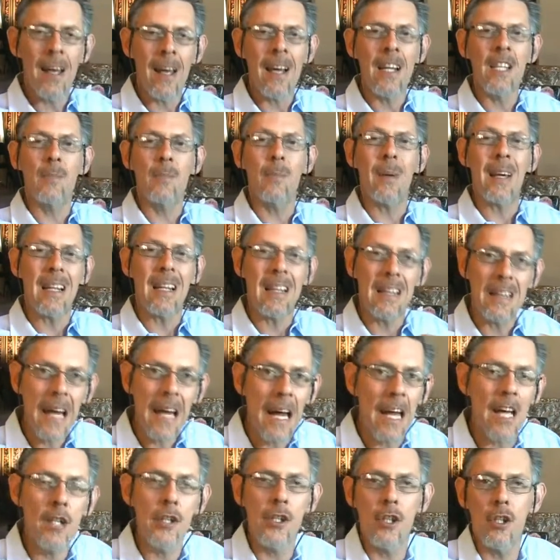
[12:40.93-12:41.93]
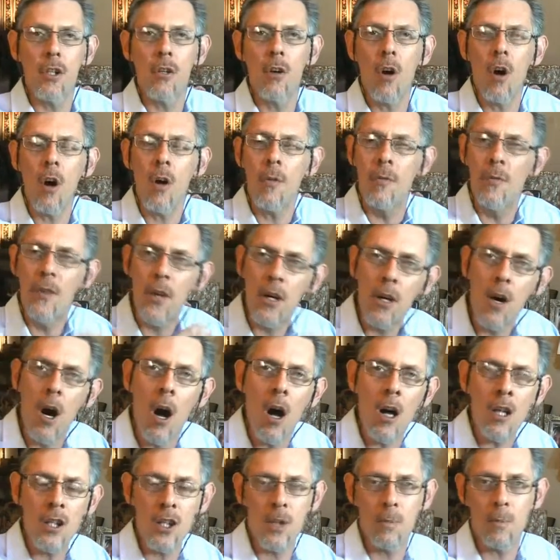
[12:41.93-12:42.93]
expectation of the
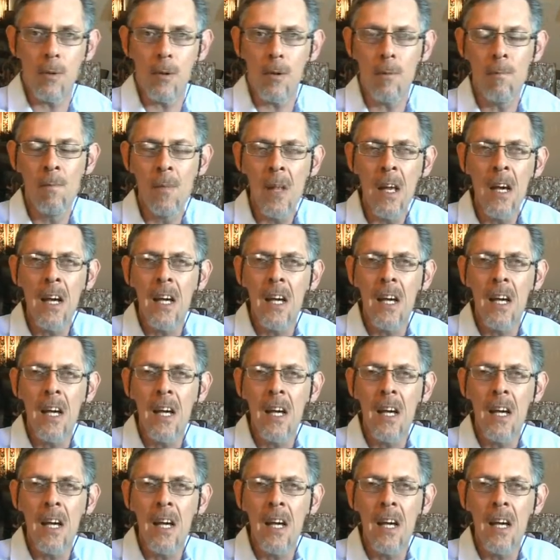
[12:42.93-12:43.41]
gospel?